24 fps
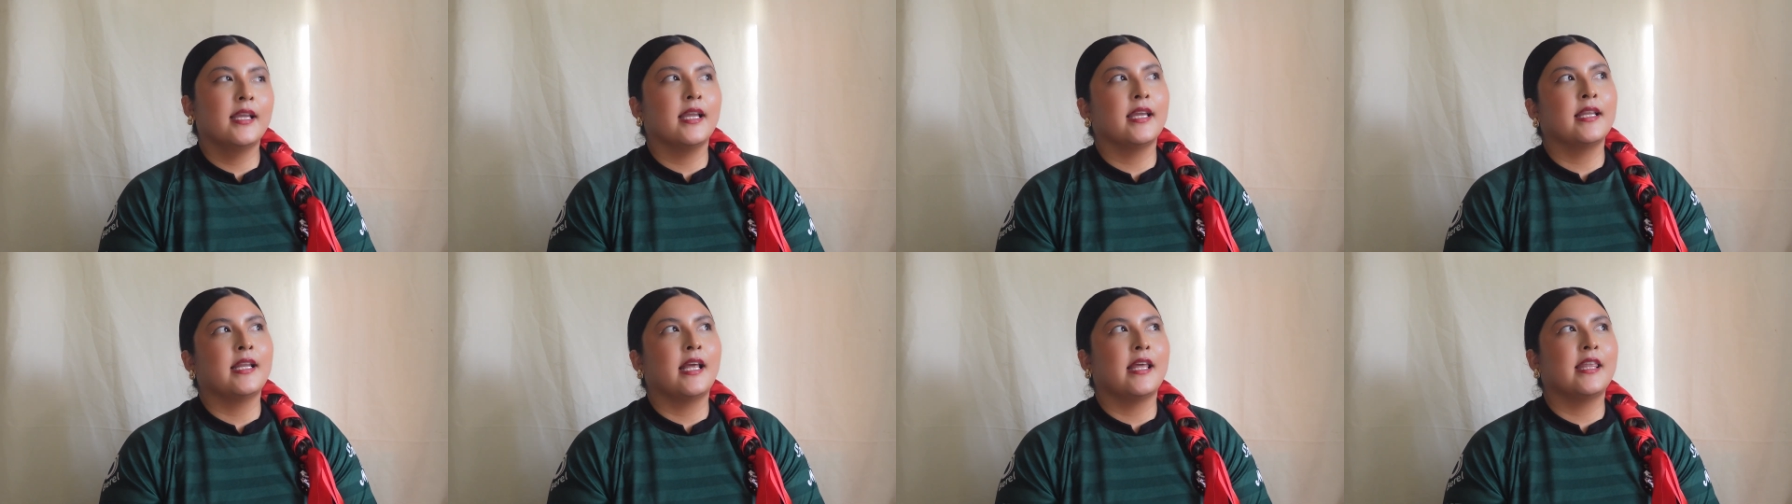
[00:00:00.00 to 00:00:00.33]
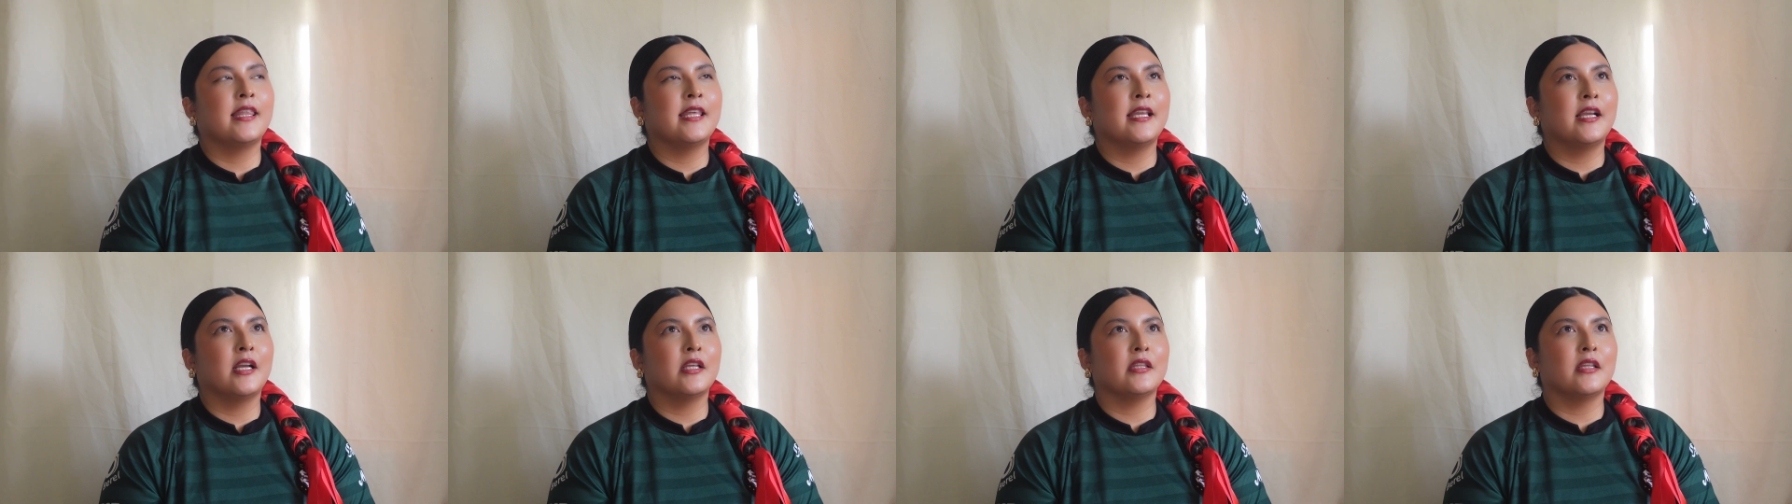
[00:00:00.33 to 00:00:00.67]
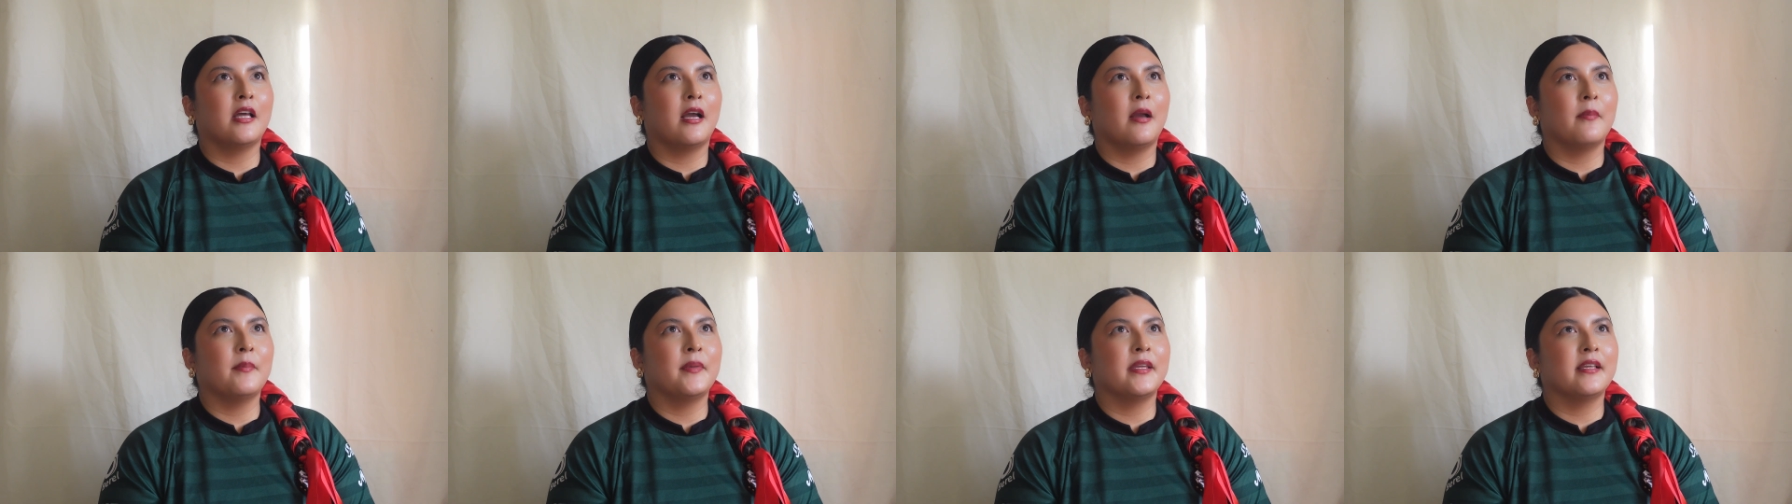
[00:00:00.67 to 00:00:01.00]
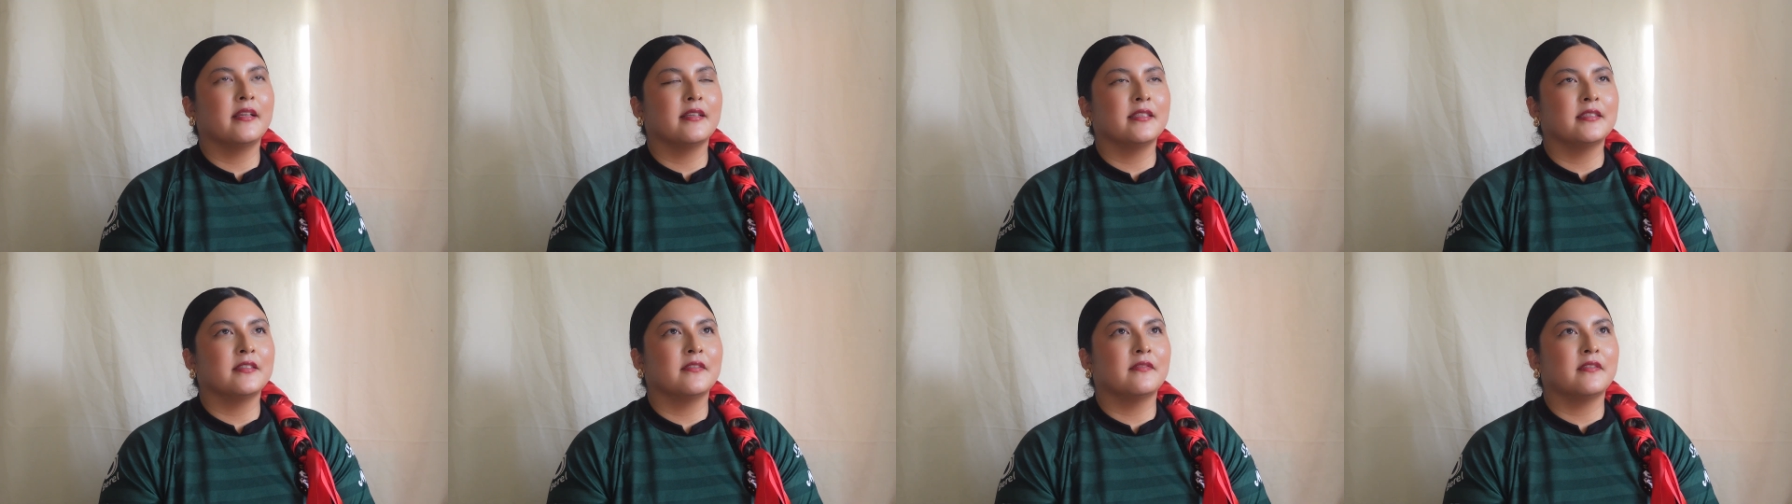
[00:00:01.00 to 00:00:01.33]
and I think a lot
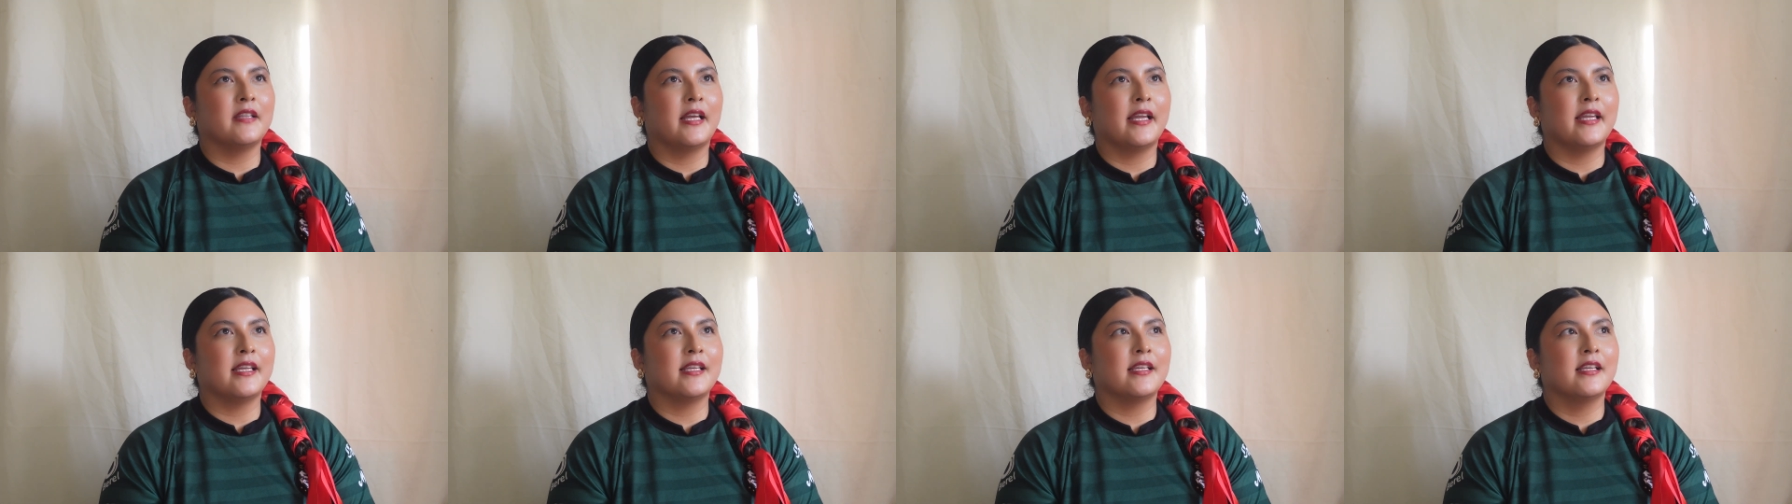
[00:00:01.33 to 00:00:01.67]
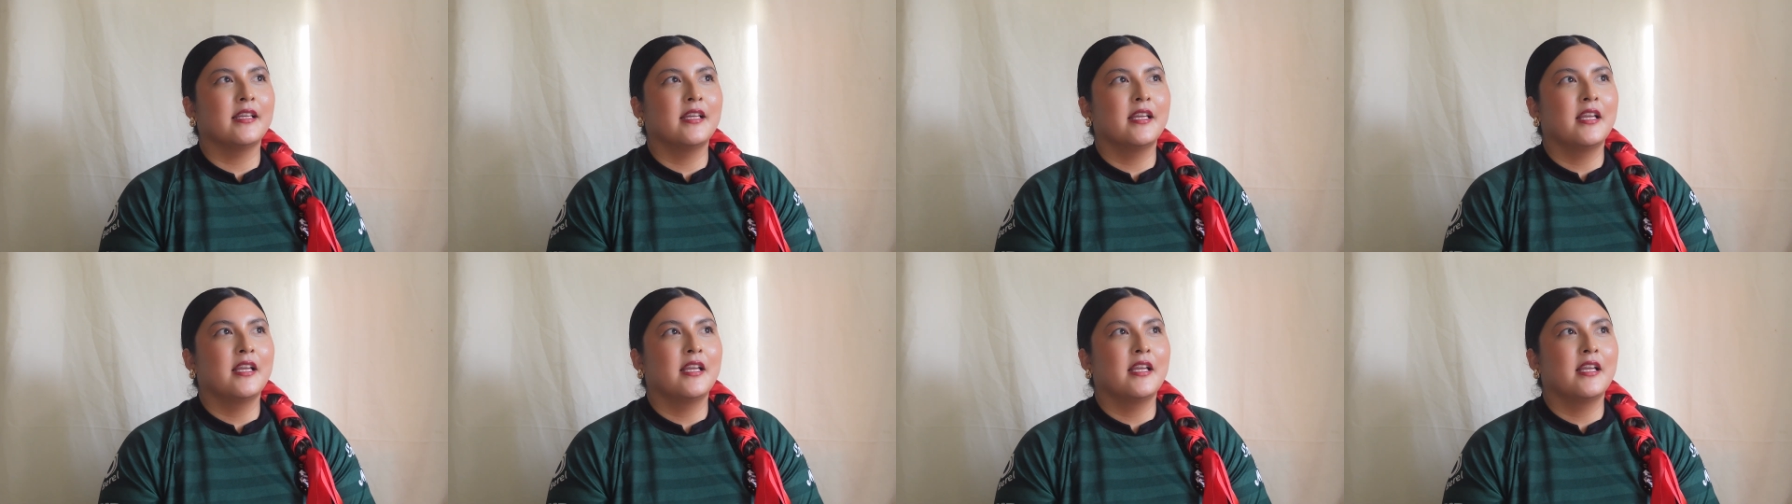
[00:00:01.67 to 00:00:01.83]
because of like,